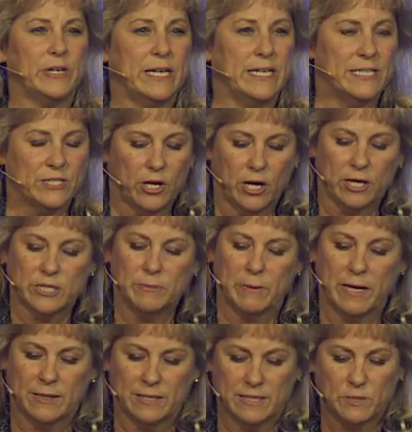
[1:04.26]
Andy talked
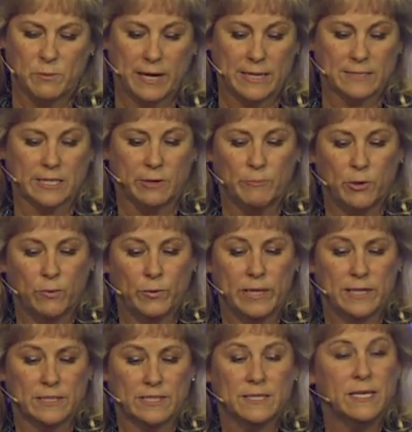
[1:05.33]
about these past couple of
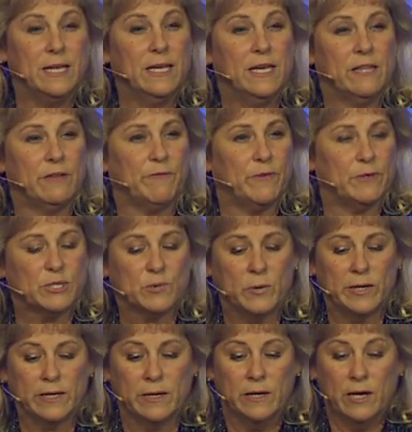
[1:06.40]
weeks. The first
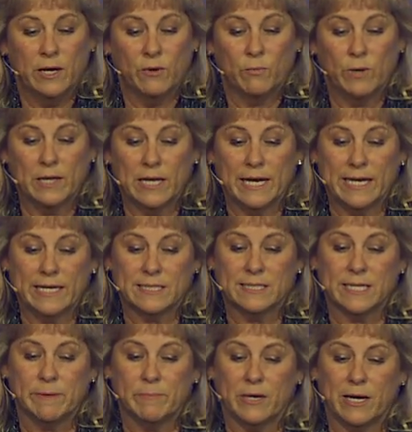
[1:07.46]
one, Will I
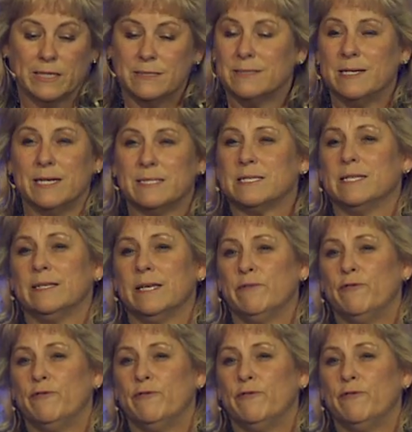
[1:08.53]
accept God's destiny